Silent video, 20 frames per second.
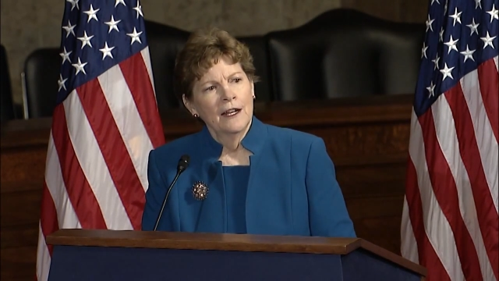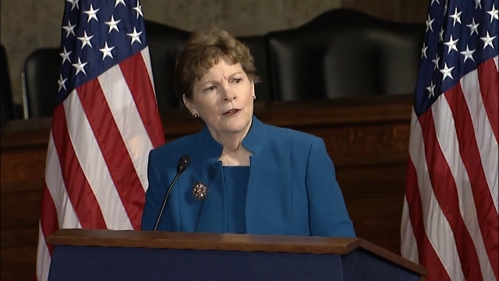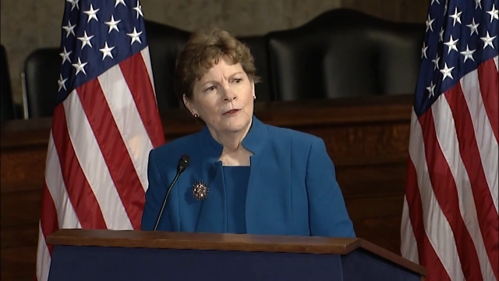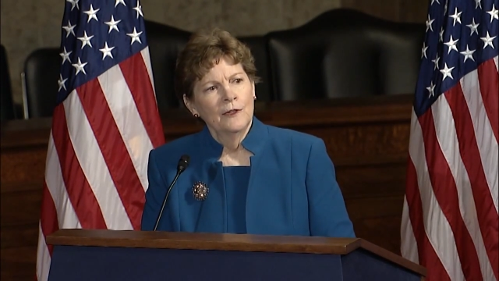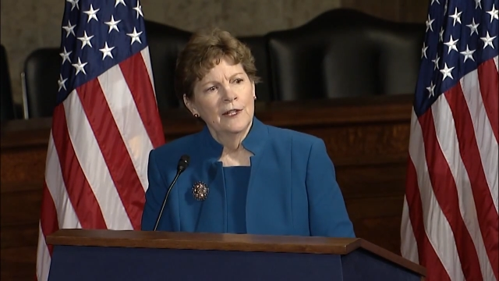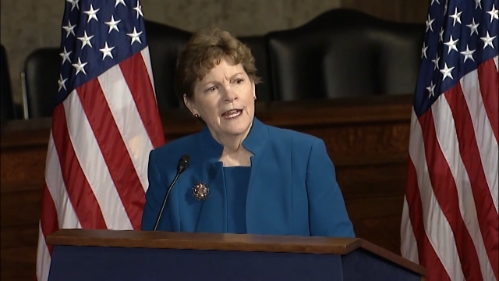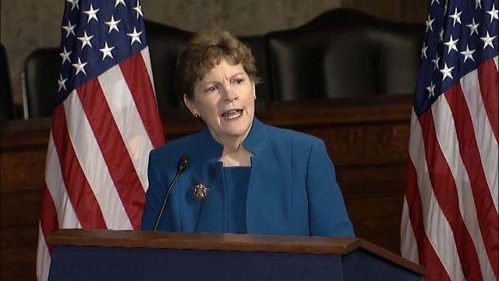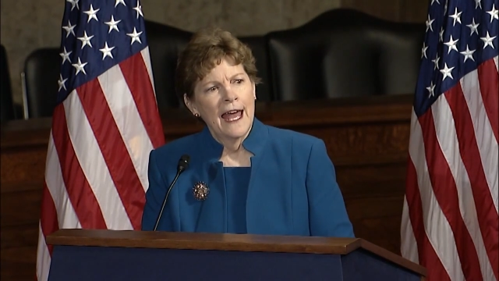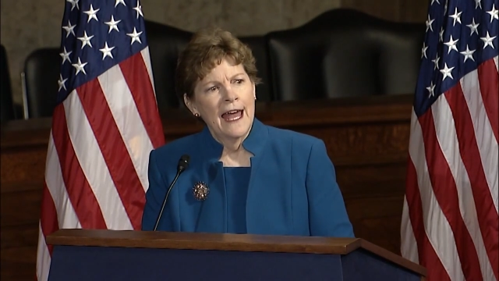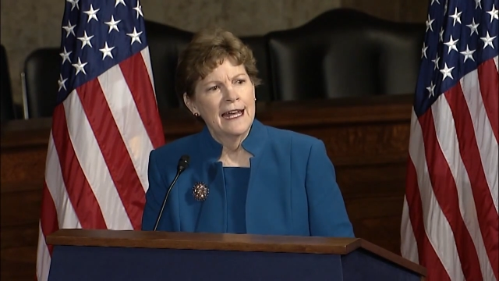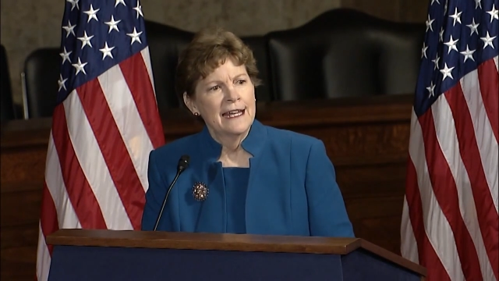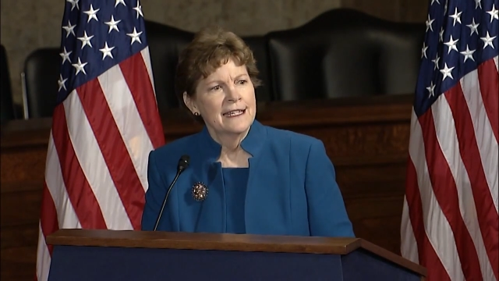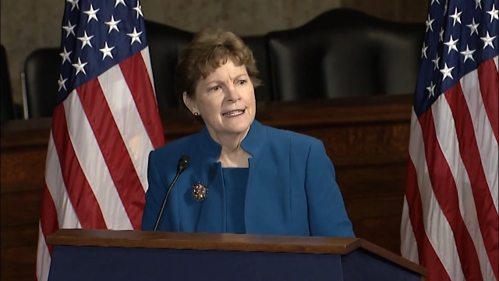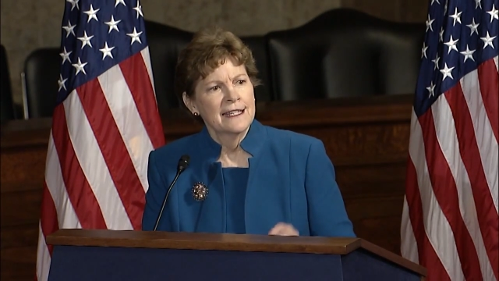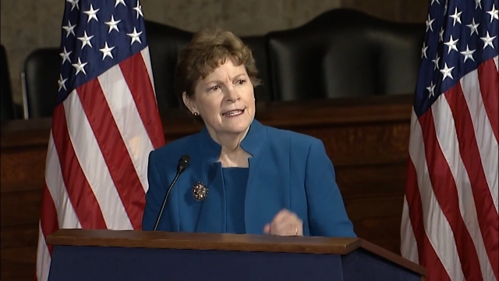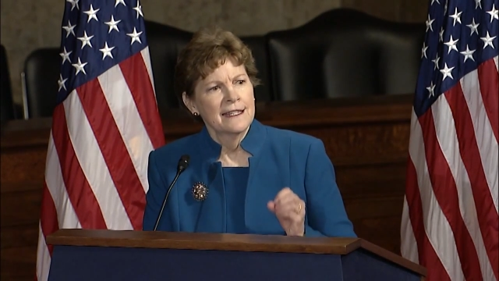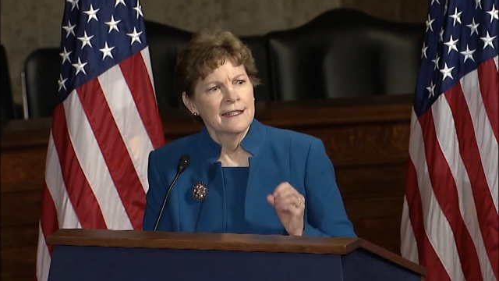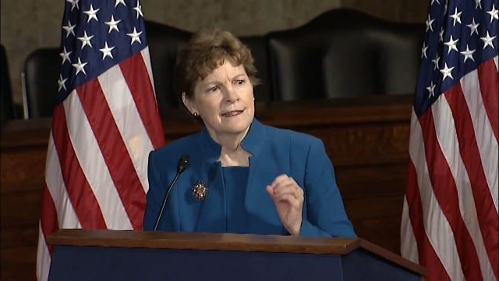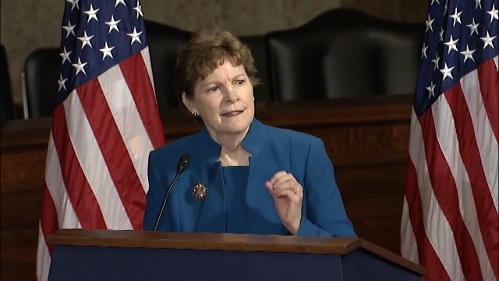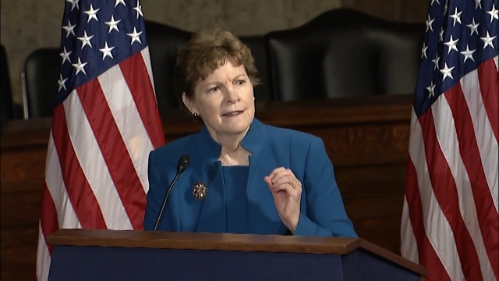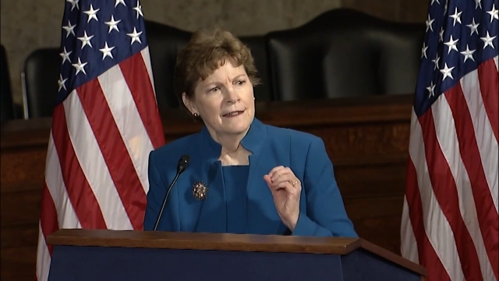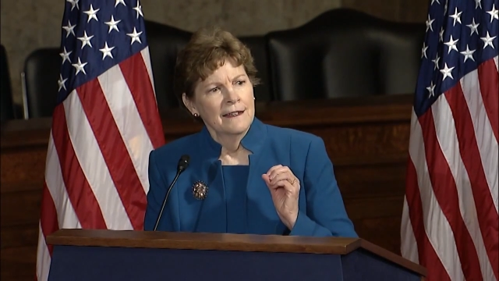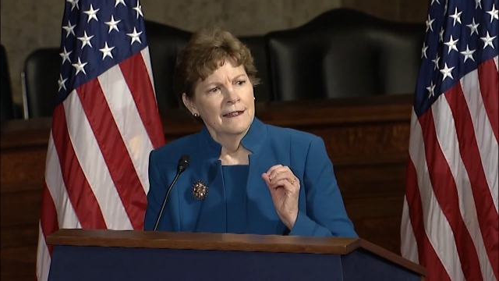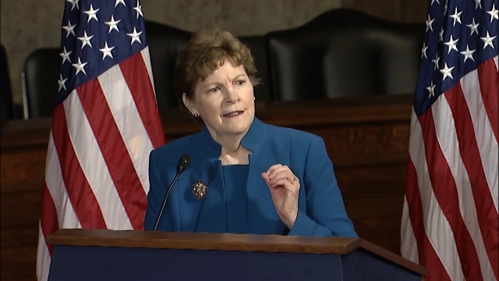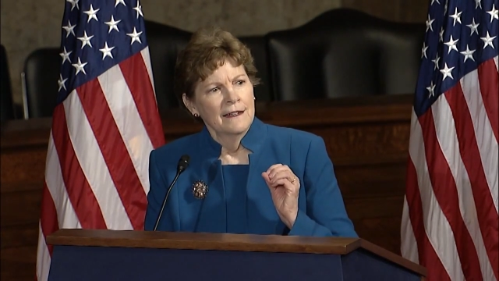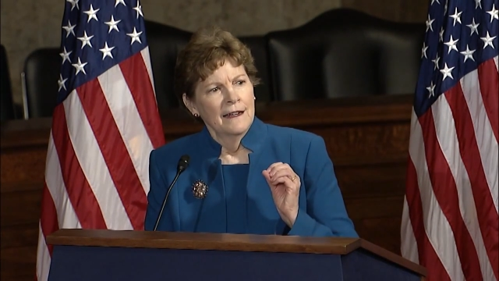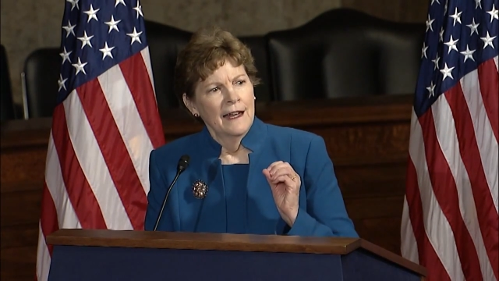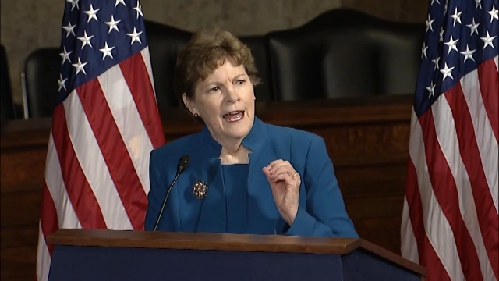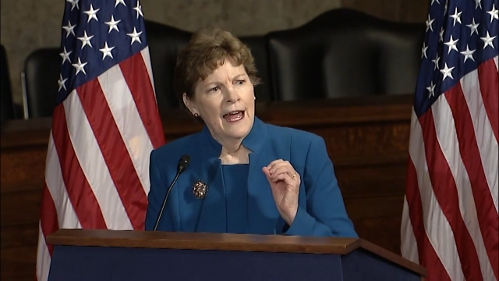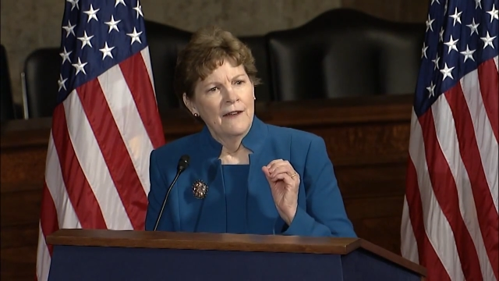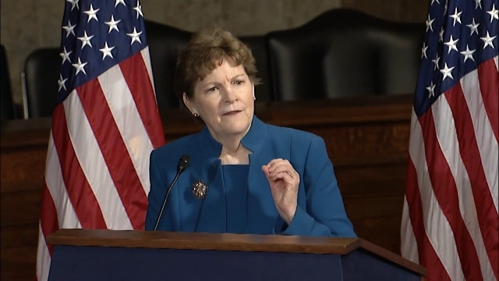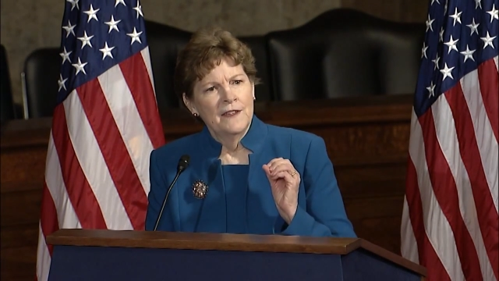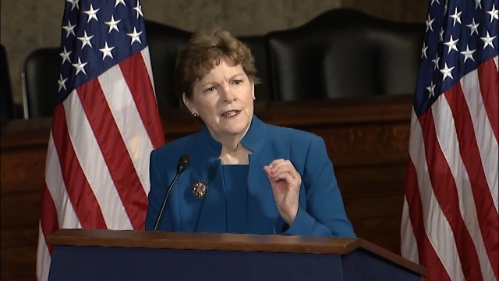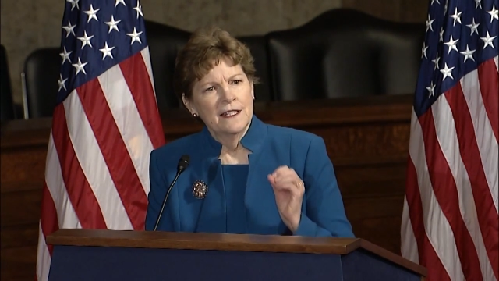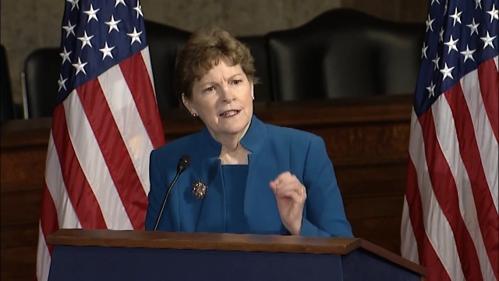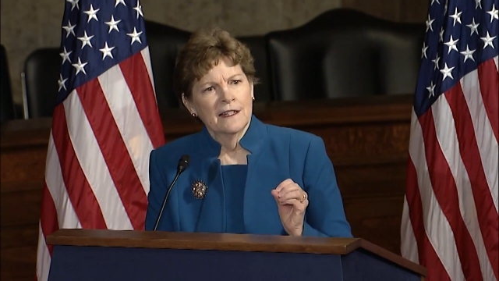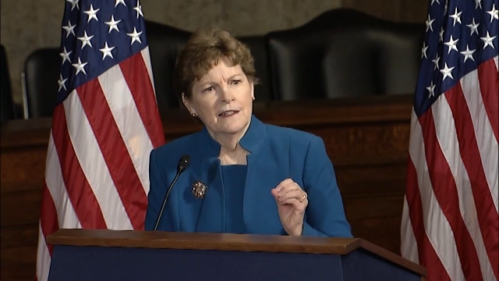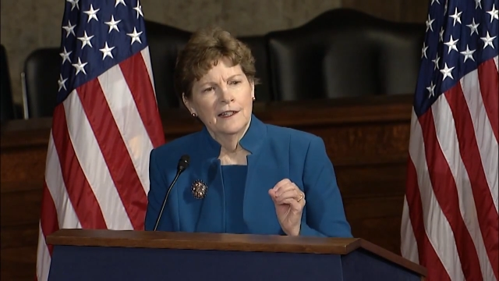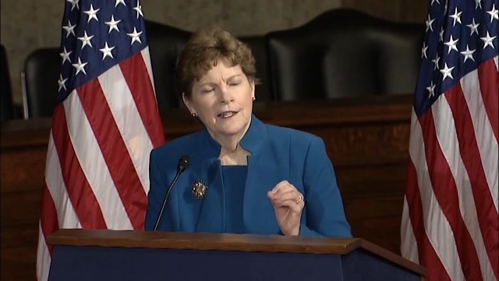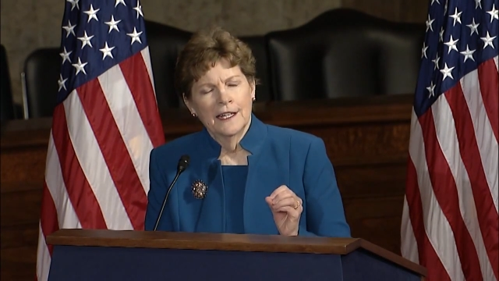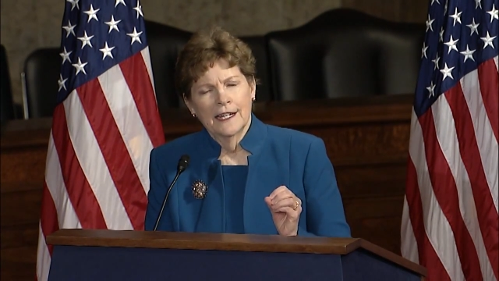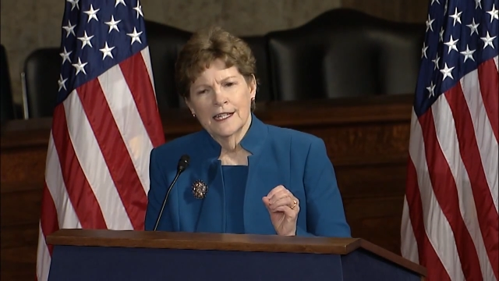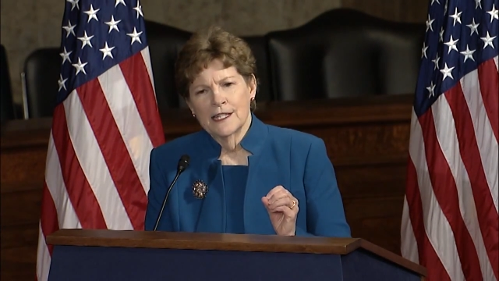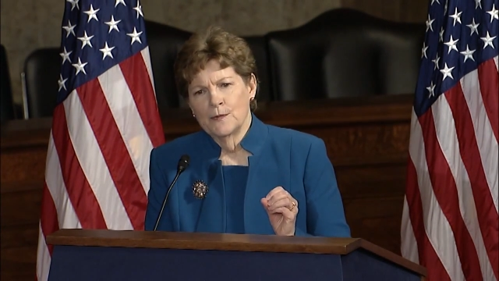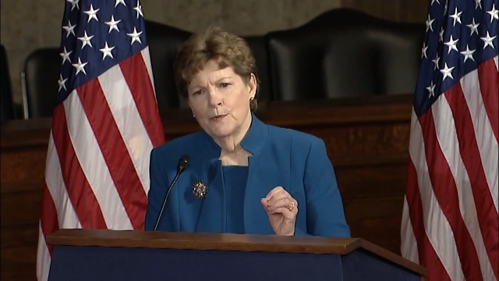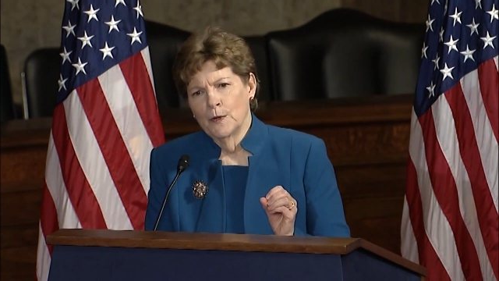only have these clinics